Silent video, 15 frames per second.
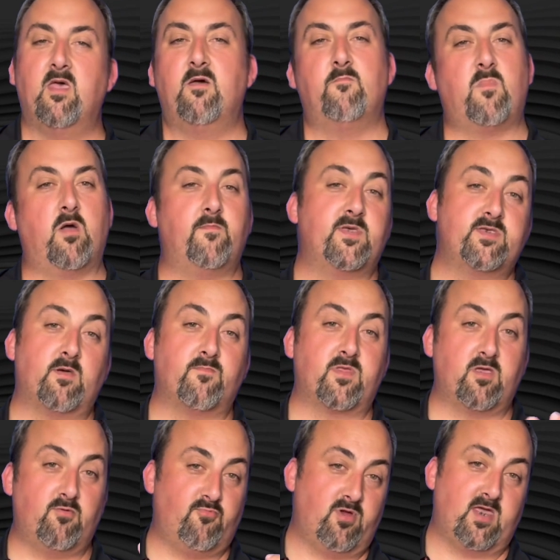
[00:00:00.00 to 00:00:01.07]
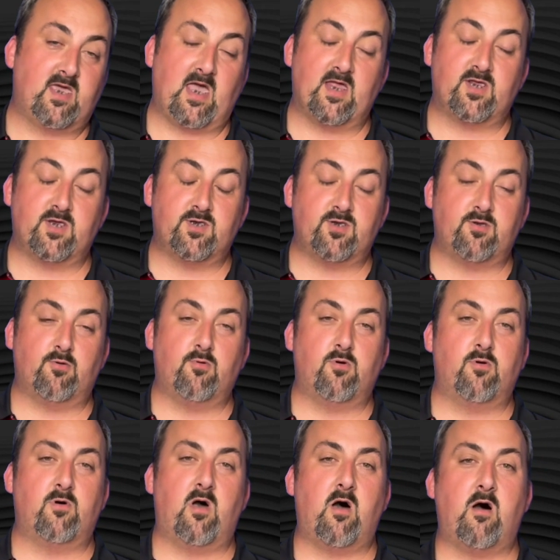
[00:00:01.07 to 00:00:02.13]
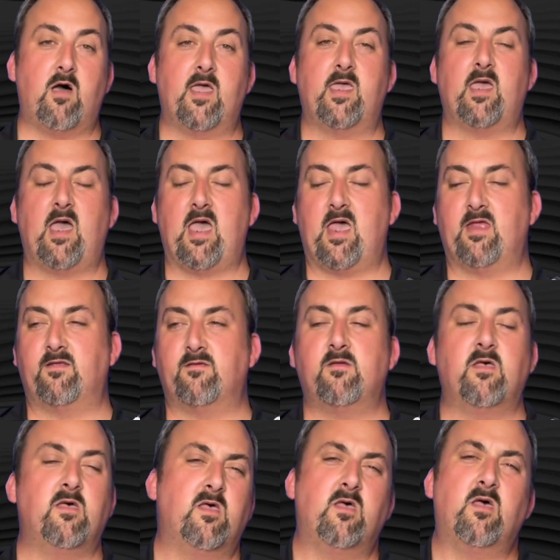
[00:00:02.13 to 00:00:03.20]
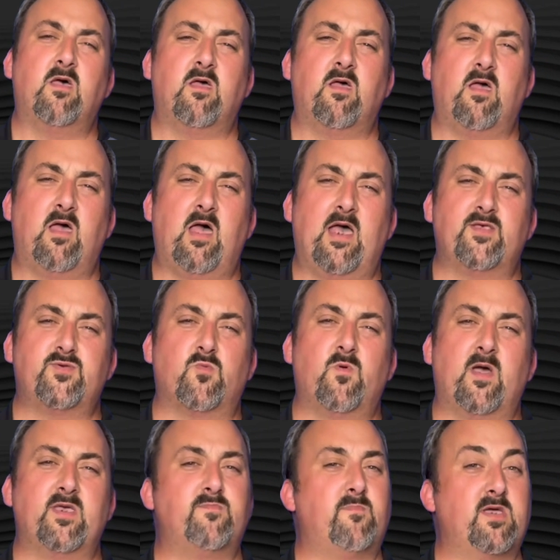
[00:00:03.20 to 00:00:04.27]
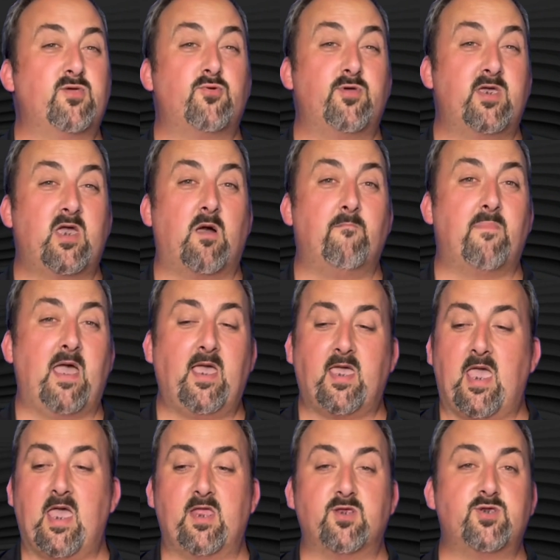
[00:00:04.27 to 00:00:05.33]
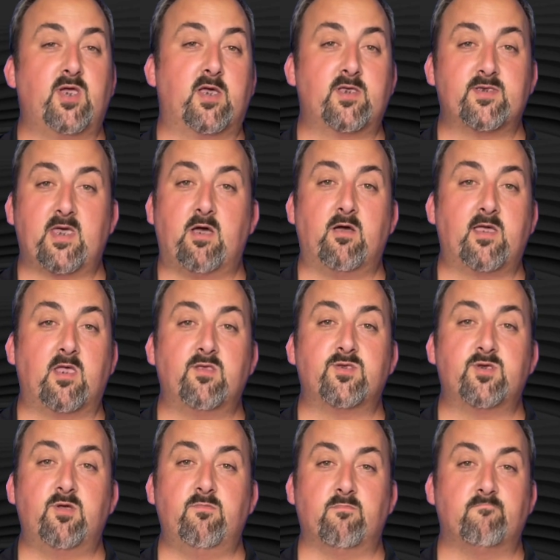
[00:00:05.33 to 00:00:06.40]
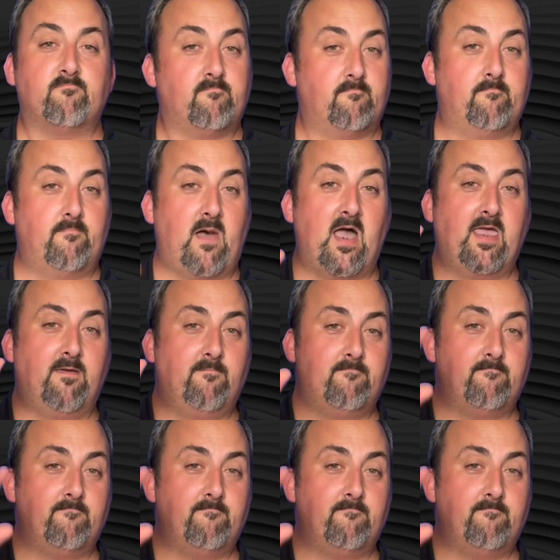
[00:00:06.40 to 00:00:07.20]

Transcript: Might be something that really catches your eye. And as always, make sure you come back and check us out again soon. Bye.